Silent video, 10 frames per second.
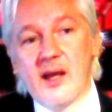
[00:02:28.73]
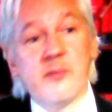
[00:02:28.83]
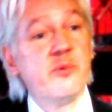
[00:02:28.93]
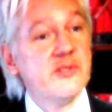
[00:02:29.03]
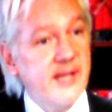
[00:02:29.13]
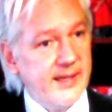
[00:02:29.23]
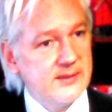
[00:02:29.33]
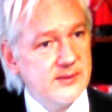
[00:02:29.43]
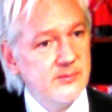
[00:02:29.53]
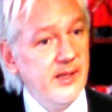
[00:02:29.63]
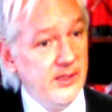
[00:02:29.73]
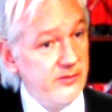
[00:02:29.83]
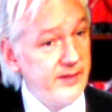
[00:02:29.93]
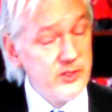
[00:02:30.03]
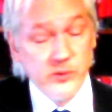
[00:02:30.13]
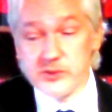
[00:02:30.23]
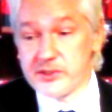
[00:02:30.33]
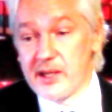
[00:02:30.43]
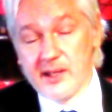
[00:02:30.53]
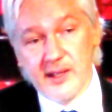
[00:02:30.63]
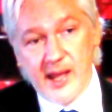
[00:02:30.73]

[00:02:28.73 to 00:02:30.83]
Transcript: uh, protect individuals.